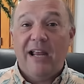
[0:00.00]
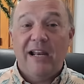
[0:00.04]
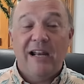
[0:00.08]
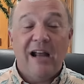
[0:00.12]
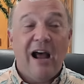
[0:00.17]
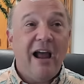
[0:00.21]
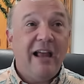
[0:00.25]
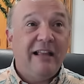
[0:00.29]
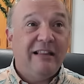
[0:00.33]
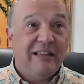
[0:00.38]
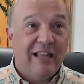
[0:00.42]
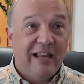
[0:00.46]
And
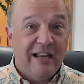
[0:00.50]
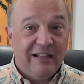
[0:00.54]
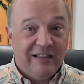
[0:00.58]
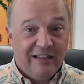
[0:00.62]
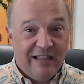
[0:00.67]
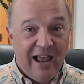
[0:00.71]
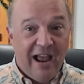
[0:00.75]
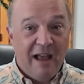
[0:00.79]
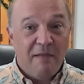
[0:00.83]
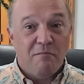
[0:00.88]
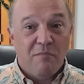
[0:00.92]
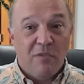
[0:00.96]
I think
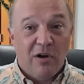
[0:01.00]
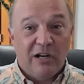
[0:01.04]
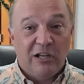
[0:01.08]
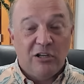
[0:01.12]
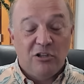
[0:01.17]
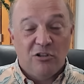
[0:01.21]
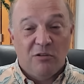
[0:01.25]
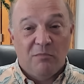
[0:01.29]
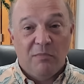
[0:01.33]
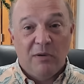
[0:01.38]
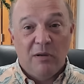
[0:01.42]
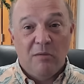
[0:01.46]
that money
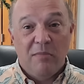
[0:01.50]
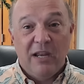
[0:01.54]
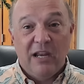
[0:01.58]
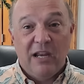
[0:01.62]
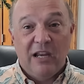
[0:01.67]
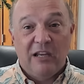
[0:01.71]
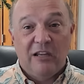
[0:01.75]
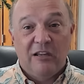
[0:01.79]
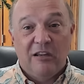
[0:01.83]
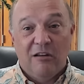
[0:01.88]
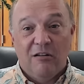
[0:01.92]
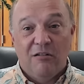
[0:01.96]
should be
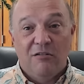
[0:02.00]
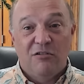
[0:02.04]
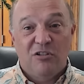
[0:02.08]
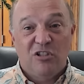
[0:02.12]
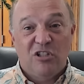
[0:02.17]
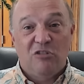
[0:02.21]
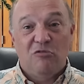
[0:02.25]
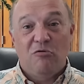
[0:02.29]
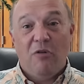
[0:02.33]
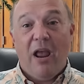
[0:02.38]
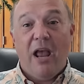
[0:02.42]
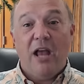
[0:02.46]
being
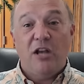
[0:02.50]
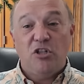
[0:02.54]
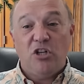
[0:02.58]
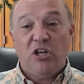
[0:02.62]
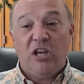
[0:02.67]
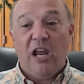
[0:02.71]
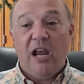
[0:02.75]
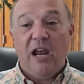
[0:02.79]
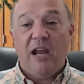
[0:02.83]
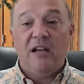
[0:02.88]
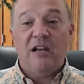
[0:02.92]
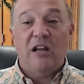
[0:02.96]
used to
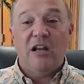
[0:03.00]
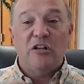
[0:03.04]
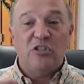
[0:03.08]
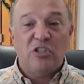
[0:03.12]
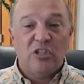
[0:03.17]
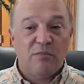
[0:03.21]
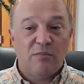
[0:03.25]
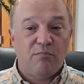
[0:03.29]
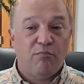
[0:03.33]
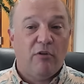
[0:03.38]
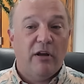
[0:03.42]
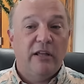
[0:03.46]
educate and
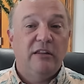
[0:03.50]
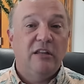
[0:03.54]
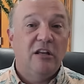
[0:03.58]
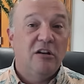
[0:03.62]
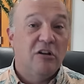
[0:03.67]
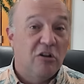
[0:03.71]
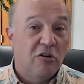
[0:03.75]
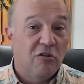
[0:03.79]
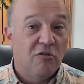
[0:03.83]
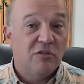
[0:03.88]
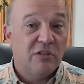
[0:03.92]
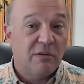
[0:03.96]
spread the
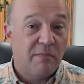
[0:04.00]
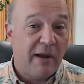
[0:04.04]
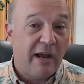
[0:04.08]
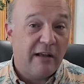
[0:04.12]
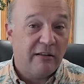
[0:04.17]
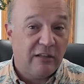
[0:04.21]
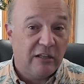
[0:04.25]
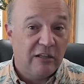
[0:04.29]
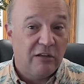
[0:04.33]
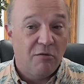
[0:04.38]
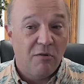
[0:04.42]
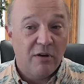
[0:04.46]
news
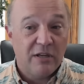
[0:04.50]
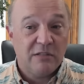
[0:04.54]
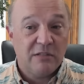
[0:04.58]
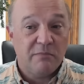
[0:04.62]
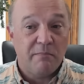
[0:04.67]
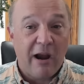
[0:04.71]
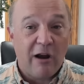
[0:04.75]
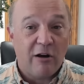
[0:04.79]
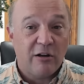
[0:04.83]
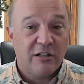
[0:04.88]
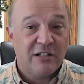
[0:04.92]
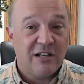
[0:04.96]
about the U.S.
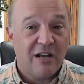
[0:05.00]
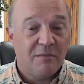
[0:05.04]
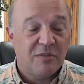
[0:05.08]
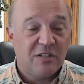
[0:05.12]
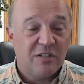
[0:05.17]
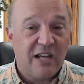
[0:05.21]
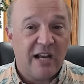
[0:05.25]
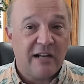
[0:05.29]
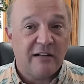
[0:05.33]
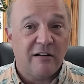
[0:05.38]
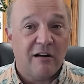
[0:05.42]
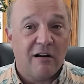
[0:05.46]
maritime
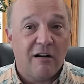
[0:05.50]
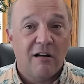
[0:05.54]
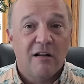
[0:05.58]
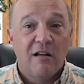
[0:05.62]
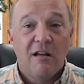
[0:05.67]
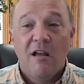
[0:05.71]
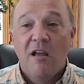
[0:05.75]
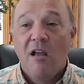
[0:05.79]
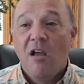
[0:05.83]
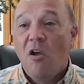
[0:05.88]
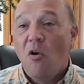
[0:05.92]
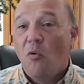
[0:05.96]
sector
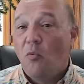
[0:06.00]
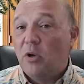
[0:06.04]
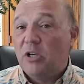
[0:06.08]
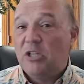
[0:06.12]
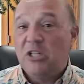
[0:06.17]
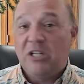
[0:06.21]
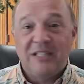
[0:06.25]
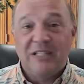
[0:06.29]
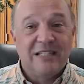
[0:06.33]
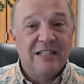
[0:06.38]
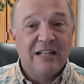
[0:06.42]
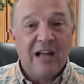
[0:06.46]

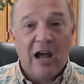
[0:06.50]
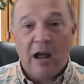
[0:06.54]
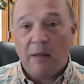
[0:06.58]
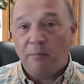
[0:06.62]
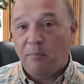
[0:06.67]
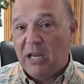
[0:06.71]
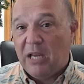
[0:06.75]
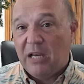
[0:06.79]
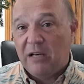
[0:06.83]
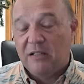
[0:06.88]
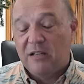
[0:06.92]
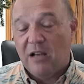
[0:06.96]
which is not
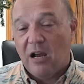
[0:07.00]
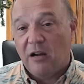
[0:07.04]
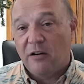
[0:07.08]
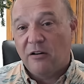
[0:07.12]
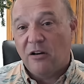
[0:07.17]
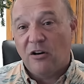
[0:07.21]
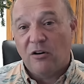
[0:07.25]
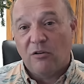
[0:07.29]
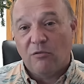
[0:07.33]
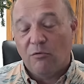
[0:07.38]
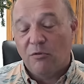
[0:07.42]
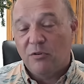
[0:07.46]
being done
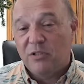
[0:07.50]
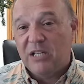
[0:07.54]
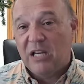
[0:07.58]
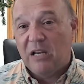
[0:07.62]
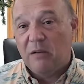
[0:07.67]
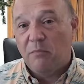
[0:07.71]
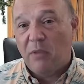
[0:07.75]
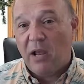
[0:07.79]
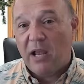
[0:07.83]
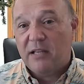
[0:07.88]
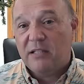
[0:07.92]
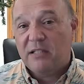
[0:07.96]
on a
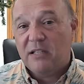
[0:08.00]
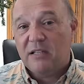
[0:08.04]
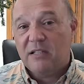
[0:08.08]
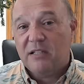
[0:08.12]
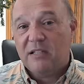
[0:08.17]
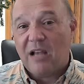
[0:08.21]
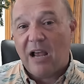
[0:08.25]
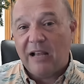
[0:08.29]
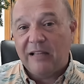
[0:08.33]
routine basis.